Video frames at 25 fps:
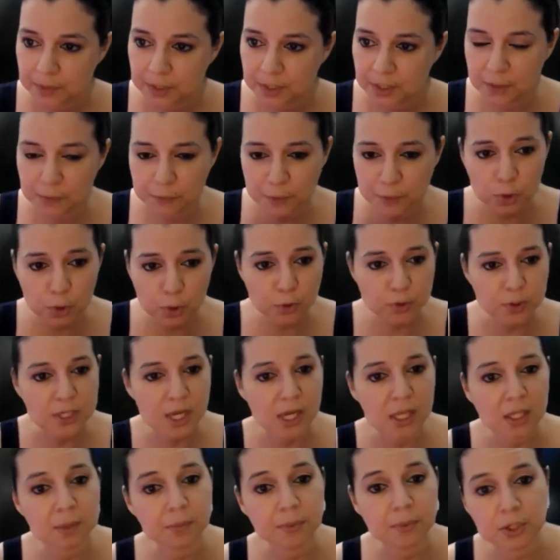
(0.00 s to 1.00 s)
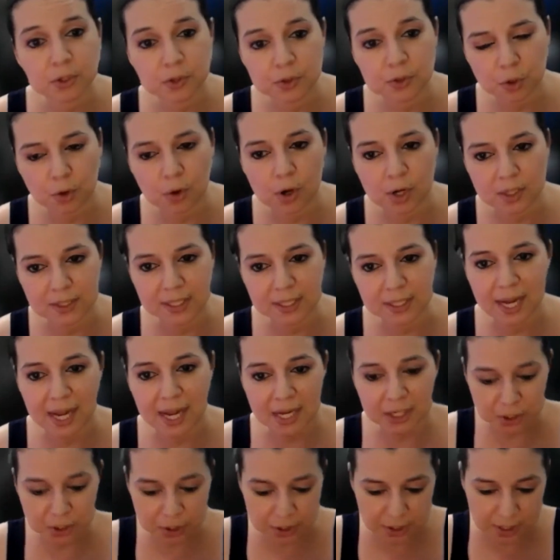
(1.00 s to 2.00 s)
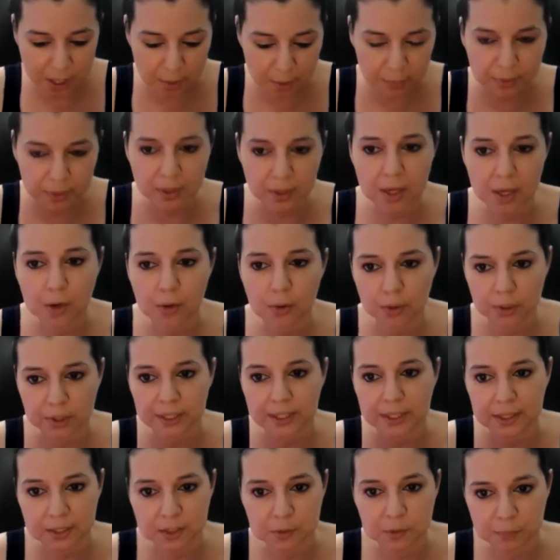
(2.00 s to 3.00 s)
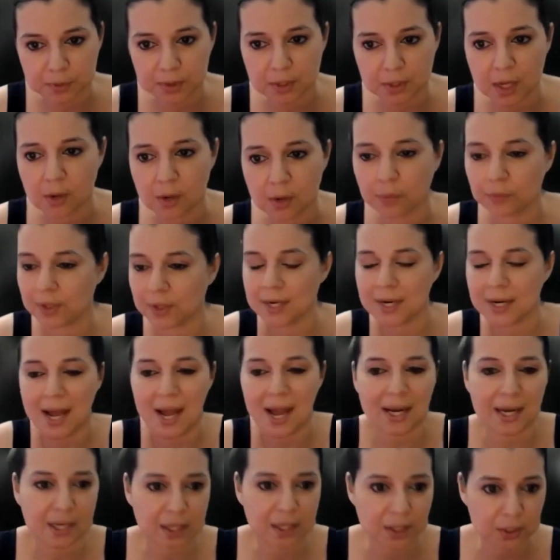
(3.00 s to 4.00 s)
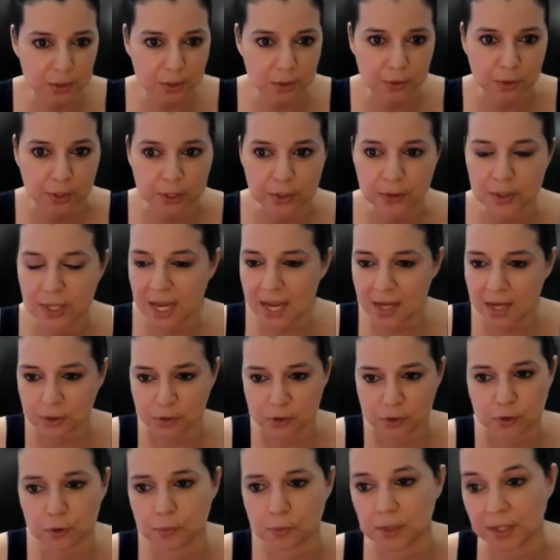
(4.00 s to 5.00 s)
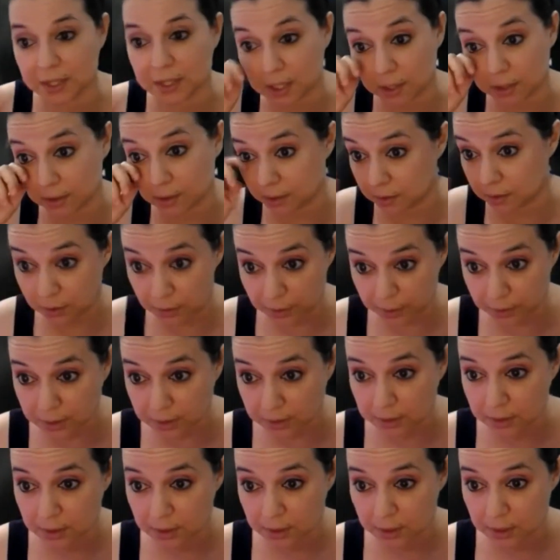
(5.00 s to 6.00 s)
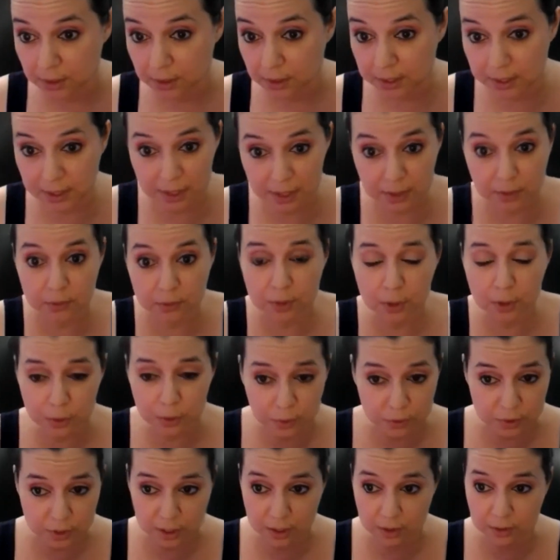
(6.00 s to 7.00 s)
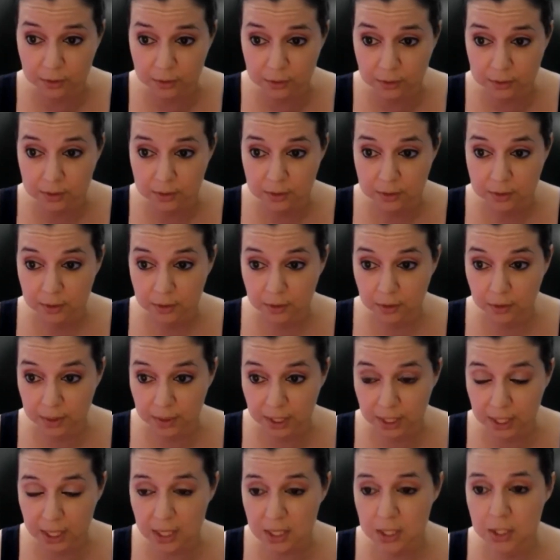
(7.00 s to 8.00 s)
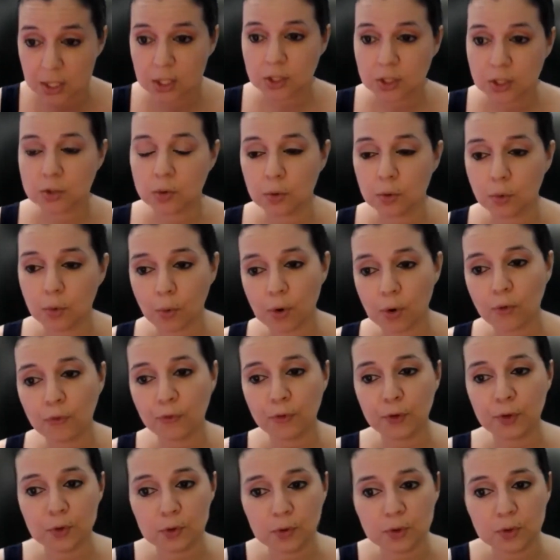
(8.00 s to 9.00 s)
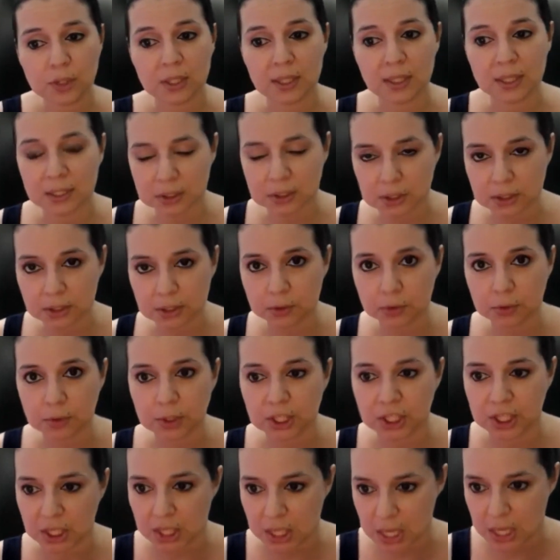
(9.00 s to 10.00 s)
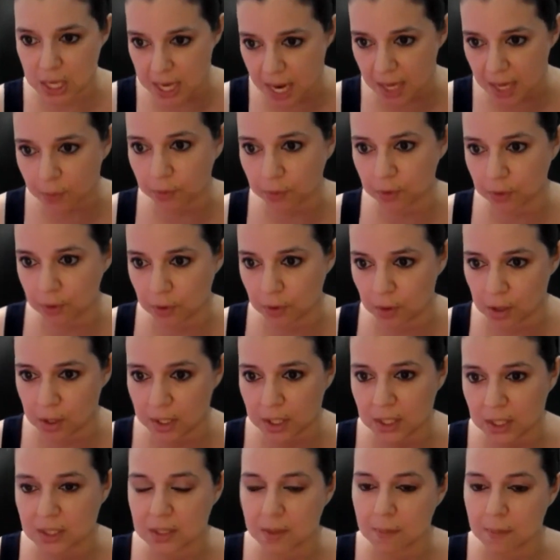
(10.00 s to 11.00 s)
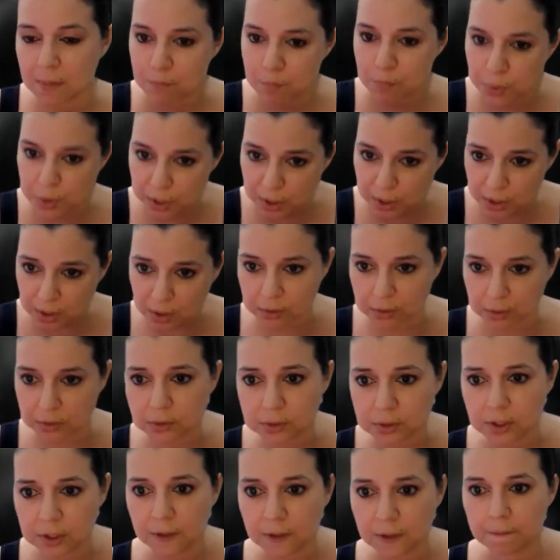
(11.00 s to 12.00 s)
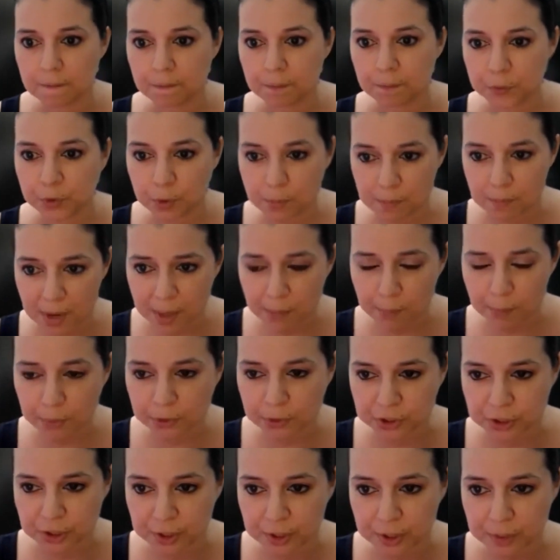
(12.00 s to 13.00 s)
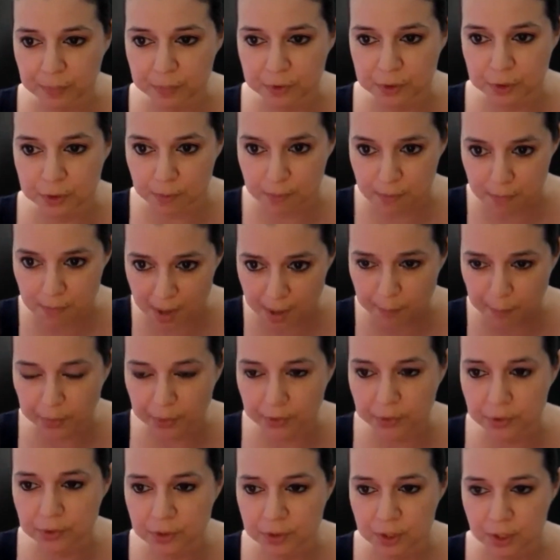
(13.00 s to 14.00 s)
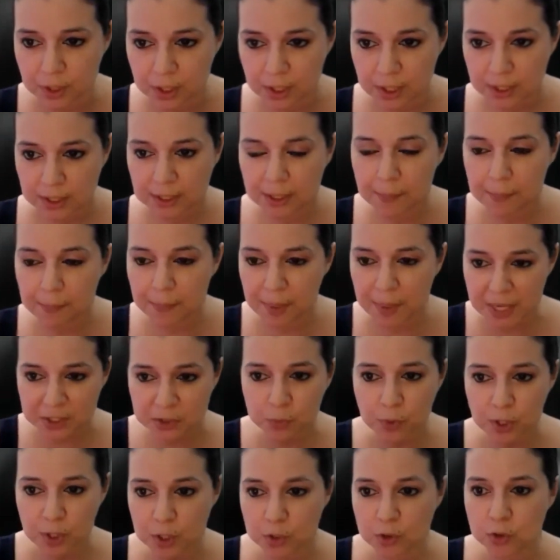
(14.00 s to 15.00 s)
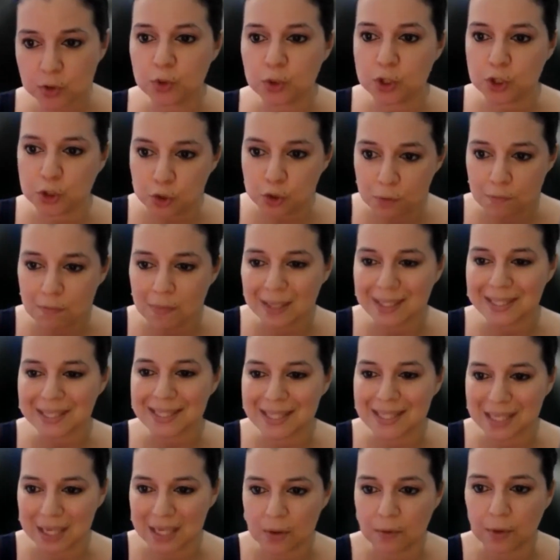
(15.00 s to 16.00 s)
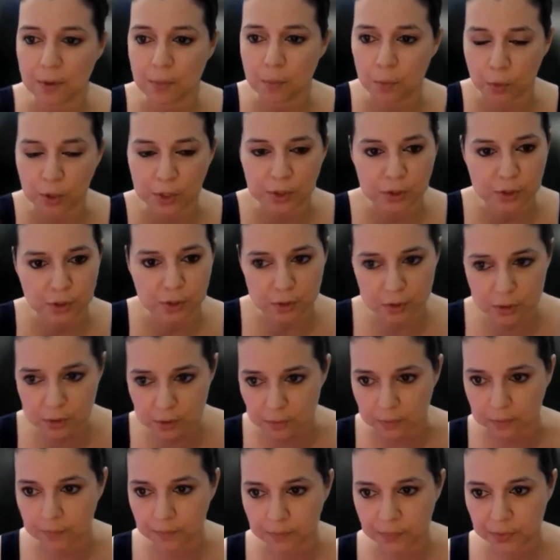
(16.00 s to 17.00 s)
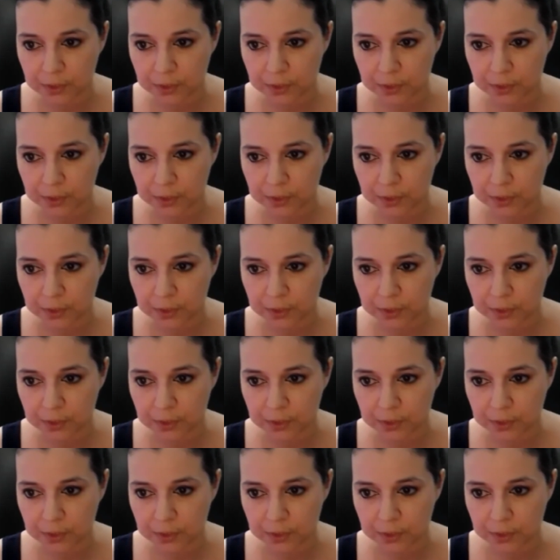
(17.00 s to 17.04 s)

If you don't tell them, here's the call to action down below, click this below, they're not going to do it. You can't assume that they're going to do it because they don't know you, Taylor. Okay. So in order for you to li- literally connect with your audience and build your memberships, your members, the best way to do is you must tell them what to do.